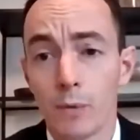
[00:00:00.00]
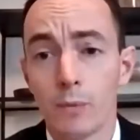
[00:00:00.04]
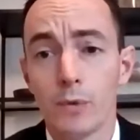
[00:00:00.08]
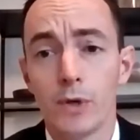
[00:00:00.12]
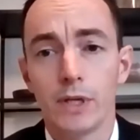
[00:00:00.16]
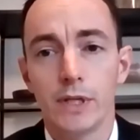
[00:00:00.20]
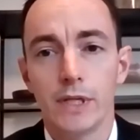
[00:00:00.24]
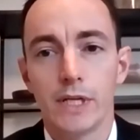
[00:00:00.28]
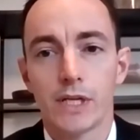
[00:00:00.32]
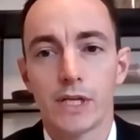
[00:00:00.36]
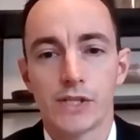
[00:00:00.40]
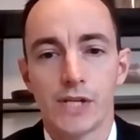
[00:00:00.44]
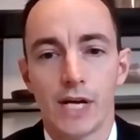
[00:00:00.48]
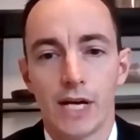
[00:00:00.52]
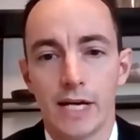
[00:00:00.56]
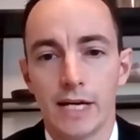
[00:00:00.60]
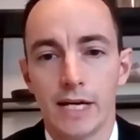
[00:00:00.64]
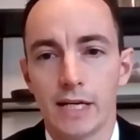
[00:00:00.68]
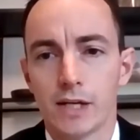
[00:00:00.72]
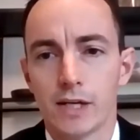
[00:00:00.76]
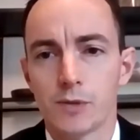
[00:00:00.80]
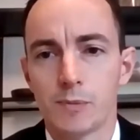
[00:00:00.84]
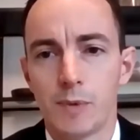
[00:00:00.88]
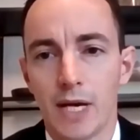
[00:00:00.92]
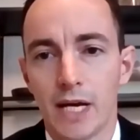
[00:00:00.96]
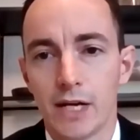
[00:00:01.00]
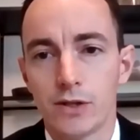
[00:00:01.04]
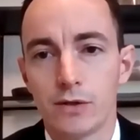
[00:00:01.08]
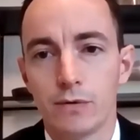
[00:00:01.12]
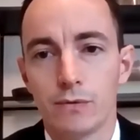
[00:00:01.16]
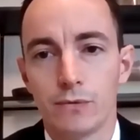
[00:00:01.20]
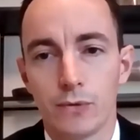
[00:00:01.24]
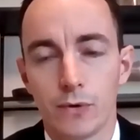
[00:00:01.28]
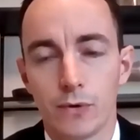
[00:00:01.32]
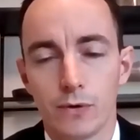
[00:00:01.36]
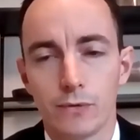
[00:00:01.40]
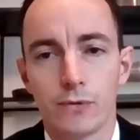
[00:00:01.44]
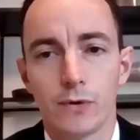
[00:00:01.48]
really exciting expansion
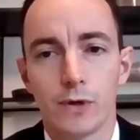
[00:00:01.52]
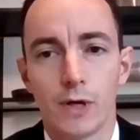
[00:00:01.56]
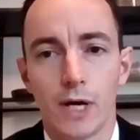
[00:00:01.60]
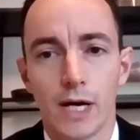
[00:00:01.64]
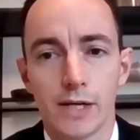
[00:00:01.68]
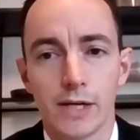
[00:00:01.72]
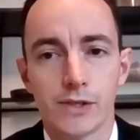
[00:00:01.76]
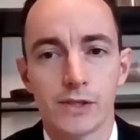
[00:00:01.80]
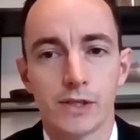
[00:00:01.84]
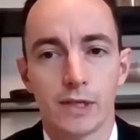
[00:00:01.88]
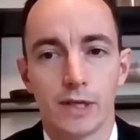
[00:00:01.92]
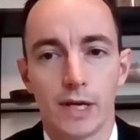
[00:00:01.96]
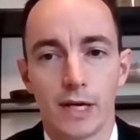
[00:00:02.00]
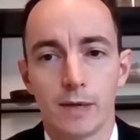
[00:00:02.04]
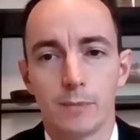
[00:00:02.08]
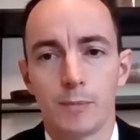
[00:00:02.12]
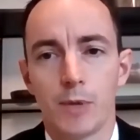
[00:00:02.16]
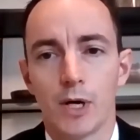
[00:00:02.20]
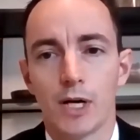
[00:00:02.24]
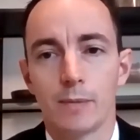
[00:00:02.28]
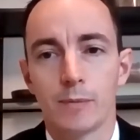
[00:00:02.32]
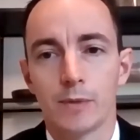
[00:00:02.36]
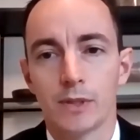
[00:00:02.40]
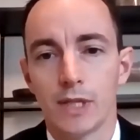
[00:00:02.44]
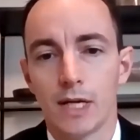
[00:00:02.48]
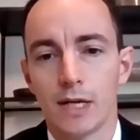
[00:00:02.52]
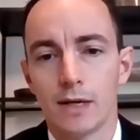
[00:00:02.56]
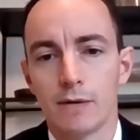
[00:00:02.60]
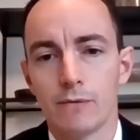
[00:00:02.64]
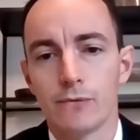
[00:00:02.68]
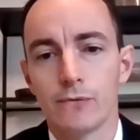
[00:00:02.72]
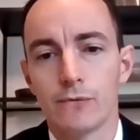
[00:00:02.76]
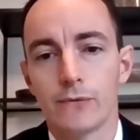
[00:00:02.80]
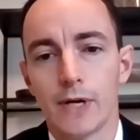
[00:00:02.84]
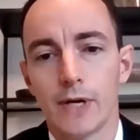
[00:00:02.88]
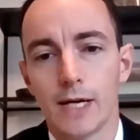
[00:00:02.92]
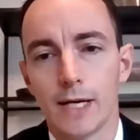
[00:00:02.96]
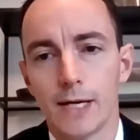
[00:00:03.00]
for us at ApartmentLove.
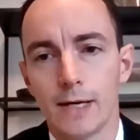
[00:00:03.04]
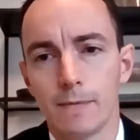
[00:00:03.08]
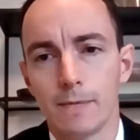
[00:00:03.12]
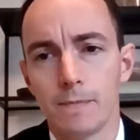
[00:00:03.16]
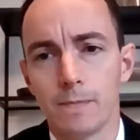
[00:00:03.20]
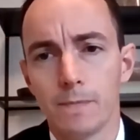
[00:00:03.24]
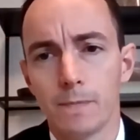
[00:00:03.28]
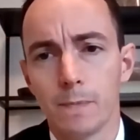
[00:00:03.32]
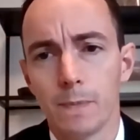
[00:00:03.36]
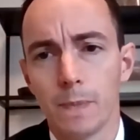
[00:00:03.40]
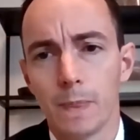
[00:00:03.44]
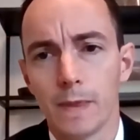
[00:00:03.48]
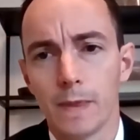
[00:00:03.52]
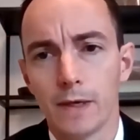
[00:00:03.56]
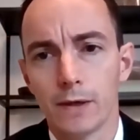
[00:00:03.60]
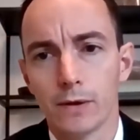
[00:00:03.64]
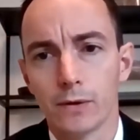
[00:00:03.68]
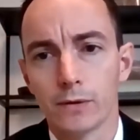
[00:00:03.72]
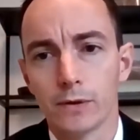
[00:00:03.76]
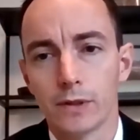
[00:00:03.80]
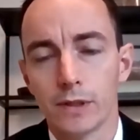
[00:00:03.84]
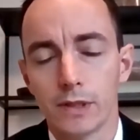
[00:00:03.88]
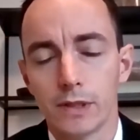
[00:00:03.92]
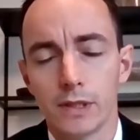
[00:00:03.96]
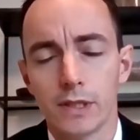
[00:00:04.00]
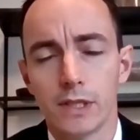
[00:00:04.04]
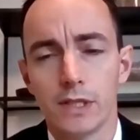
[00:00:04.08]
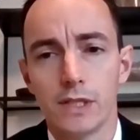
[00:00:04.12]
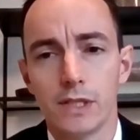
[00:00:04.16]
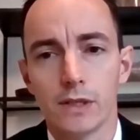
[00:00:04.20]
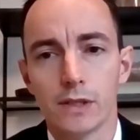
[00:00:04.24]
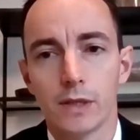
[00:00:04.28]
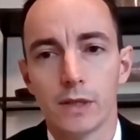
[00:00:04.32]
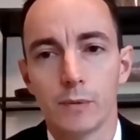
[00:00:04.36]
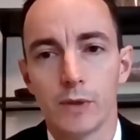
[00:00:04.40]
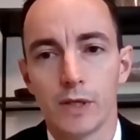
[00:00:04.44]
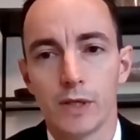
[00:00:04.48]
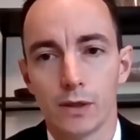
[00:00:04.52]
The deal
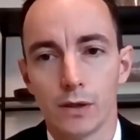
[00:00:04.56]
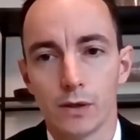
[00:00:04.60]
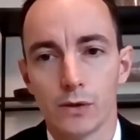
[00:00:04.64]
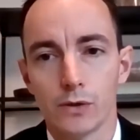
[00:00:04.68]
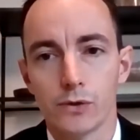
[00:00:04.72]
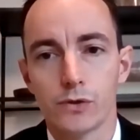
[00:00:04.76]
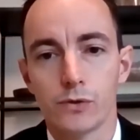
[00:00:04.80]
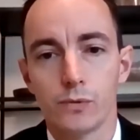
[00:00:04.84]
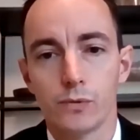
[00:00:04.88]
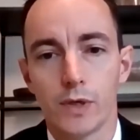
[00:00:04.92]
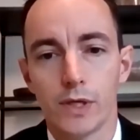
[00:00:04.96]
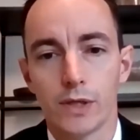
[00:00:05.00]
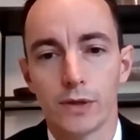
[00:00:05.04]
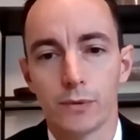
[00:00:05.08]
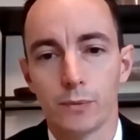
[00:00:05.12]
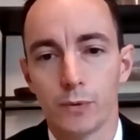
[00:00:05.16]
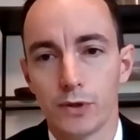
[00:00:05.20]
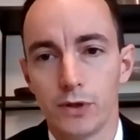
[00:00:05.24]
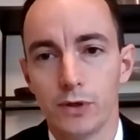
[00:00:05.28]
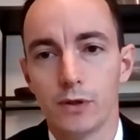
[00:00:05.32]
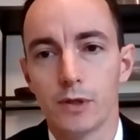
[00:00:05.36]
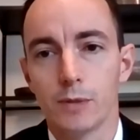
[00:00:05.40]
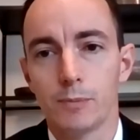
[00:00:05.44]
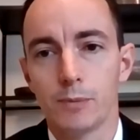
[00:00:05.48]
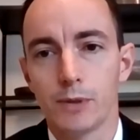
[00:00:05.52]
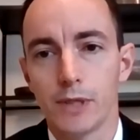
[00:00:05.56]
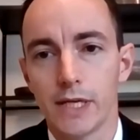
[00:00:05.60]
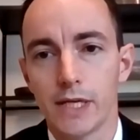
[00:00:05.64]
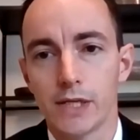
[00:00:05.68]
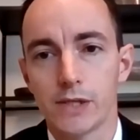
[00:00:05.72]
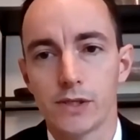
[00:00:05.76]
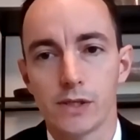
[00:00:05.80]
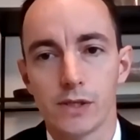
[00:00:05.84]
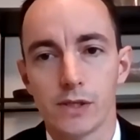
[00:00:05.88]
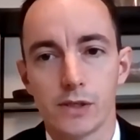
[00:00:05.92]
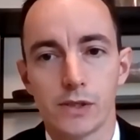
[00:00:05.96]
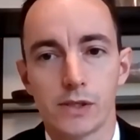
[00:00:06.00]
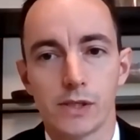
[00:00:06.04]
that we closed with
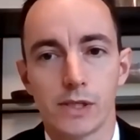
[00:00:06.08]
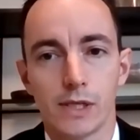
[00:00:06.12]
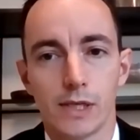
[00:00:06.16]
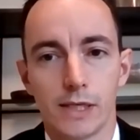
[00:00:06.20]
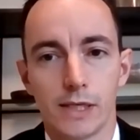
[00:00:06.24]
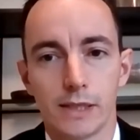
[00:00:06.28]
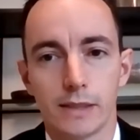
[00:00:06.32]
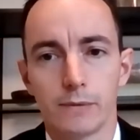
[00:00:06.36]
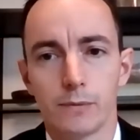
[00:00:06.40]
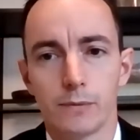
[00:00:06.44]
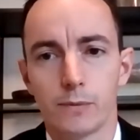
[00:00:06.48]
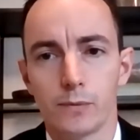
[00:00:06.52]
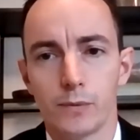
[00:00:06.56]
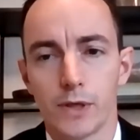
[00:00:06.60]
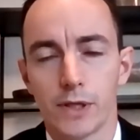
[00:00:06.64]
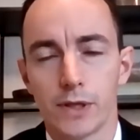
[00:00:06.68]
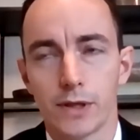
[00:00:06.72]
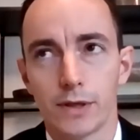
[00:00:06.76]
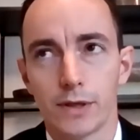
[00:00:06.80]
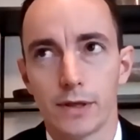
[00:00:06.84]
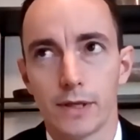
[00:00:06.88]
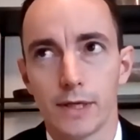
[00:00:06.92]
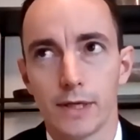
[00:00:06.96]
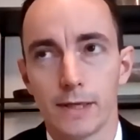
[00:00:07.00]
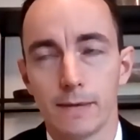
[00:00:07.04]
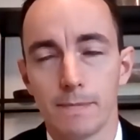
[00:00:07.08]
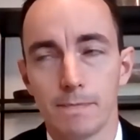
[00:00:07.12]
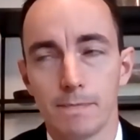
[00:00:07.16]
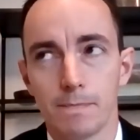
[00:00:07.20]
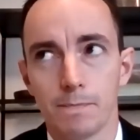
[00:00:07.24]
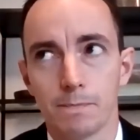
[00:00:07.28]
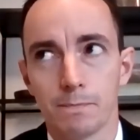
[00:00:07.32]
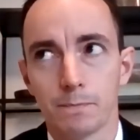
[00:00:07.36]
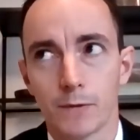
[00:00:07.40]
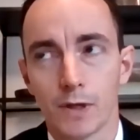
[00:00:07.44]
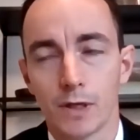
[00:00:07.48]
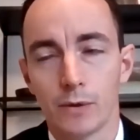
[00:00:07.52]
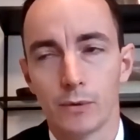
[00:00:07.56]
Uniplaces,
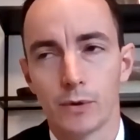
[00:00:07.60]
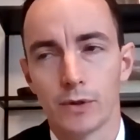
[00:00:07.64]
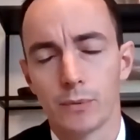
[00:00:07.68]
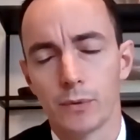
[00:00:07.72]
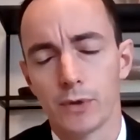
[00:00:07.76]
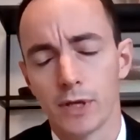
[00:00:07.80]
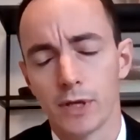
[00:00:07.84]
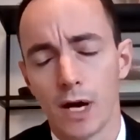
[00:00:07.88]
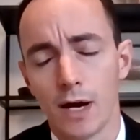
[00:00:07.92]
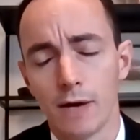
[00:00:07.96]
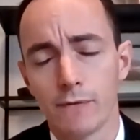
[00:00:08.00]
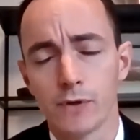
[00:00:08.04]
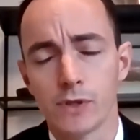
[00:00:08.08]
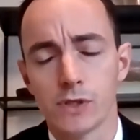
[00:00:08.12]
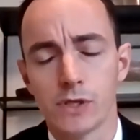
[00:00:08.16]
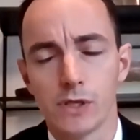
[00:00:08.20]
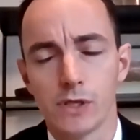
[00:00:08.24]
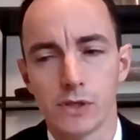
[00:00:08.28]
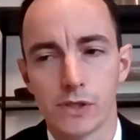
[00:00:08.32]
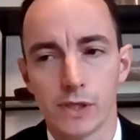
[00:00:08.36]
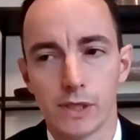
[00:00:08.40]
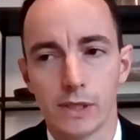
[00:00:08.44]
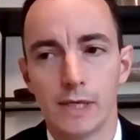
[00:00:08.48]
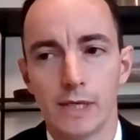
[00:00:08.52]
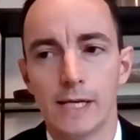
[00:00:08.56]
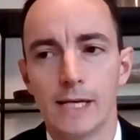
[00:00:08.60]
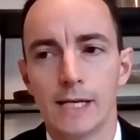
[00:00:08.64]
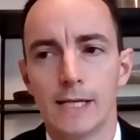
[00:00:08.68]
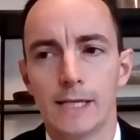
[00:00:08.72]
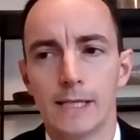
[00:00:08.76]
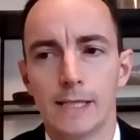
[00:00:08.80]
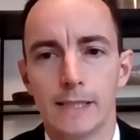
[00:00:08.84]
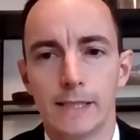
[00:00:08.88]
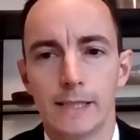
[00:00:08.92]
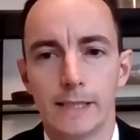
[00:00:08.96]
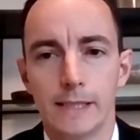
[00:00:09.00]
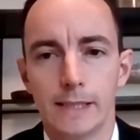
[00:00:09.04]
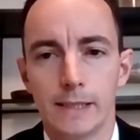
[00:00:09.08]
with offices in
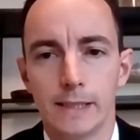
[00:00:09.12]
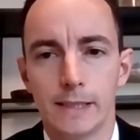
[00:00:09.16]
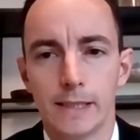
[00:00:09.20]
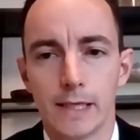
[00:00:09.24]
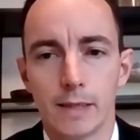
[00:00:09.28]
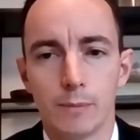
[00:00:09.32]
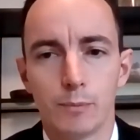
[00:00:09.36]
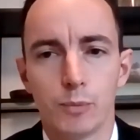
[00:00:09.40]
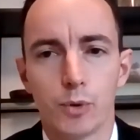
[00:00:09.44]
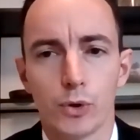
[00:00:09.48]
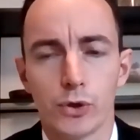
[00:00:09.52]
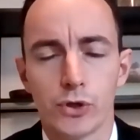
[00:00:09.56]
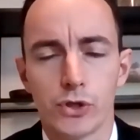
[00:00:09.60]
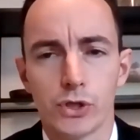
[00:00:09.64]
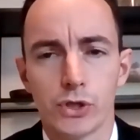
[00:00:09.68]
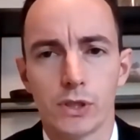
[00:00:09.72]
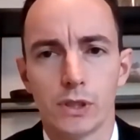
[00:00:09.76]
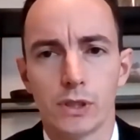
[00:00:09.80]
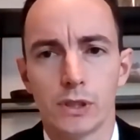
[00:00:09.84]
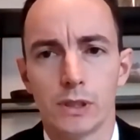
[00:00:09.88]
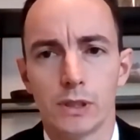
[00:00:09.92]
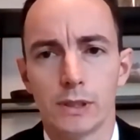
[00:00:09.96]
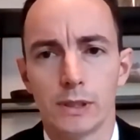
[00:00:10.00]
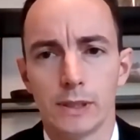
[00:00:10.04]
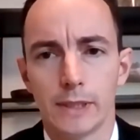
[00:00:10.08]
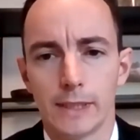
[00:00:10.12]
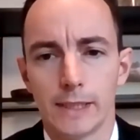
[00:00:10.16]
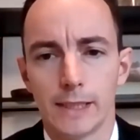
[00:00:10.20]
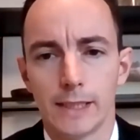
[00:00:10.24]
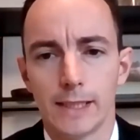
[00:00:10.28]
Portugal,